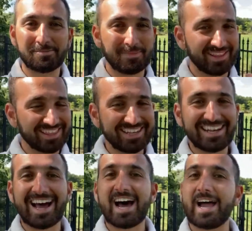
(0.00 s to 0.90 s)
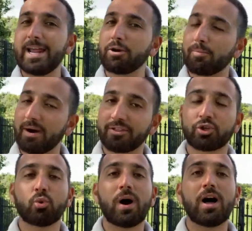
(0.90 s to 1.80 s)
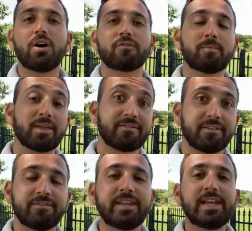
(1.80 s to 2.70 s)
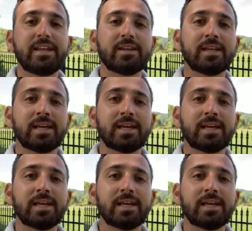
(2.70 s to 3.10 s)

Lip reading: month 9 or month 12 or month 15,